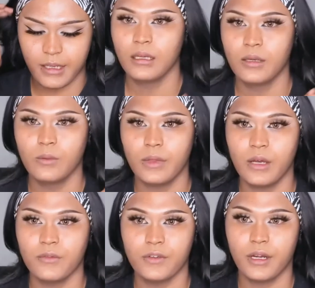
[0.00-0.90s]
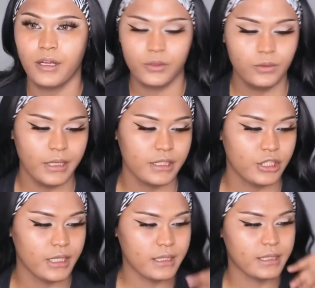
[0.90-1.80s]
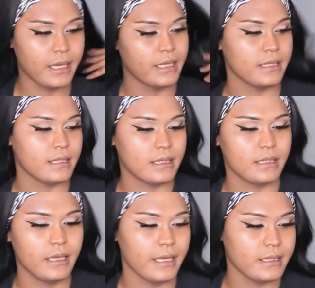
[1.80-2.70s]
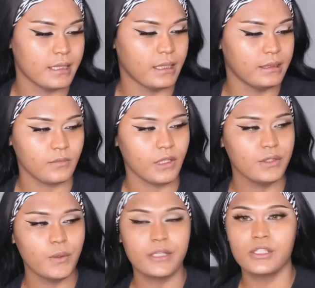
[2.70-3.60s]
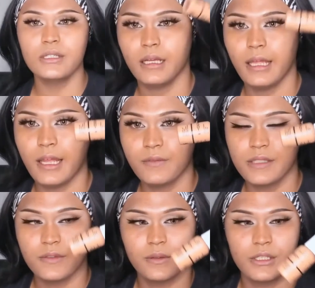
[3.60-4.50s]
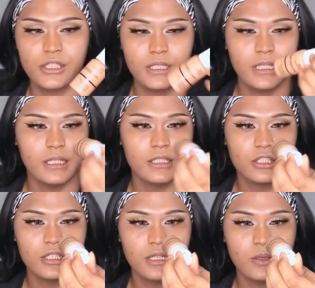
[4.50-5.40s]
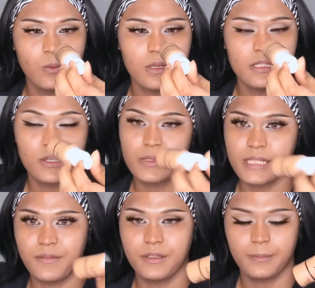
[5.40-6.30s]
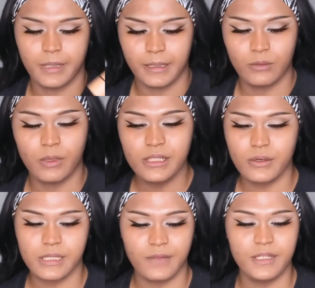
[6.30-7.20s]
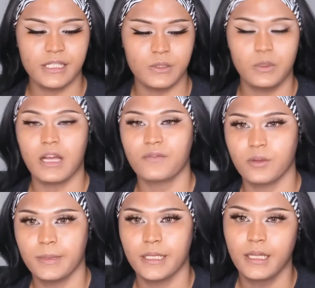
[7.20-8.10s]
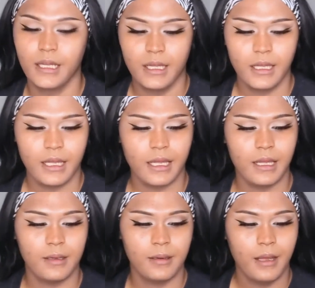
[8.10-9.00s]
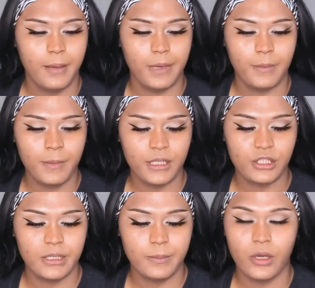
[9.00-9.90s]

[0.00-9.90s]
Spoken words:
without further ado, let's just get started. So I actually have this foundation in the shade 107, but 107 is too dark for me, and my mom actually bought